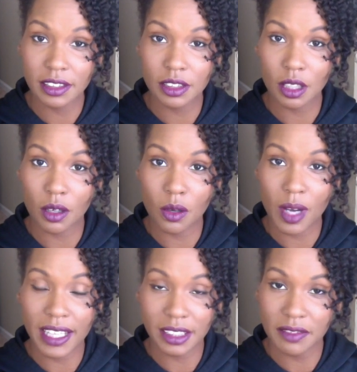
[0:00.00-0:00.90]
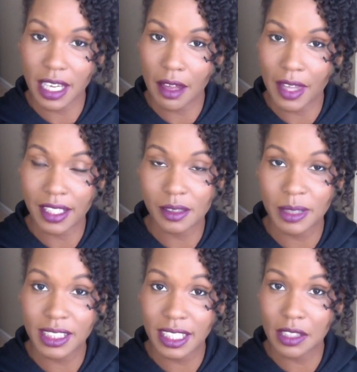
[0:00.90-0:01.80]
So as of now, that is
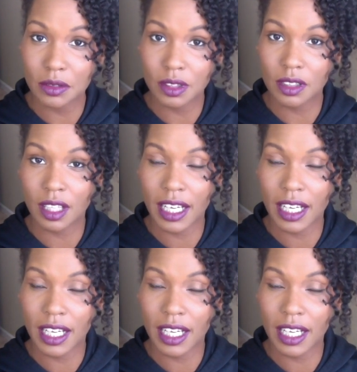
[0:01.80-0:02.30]
my schedule.